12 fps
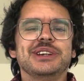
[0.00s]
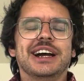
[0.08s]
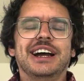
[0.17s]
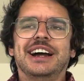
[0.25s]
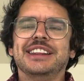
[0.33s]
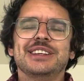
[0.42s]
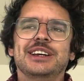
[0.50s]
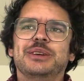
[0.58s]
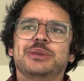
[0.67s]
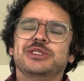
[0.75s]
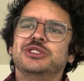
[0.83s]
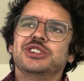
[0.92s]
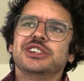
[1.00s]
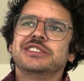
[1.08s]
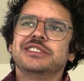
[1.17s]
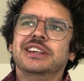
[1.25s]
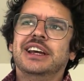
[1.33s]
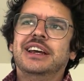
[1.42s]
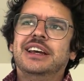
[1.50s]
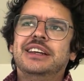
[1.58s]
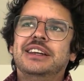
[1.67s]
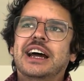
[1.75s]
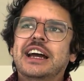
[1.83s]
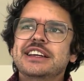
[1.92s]
I thought it was just
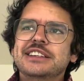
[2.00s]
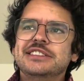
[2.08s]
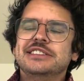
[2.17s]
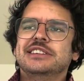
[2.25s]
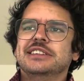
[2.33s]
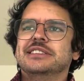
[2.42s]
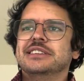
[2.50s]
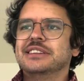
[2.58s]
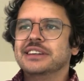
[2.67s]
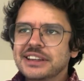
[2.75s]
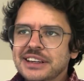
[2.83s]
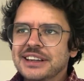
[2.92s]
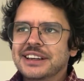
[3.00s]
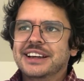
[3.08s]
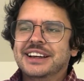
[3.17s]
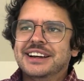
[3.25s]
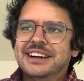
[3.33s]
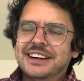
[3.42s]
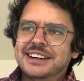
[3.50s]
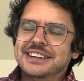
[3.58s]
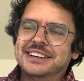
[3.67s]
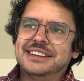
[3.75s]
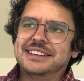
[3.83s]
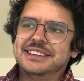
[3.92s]
nice, and
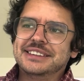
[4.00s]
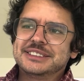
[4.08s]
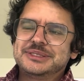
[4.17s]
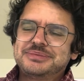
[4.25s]
uh,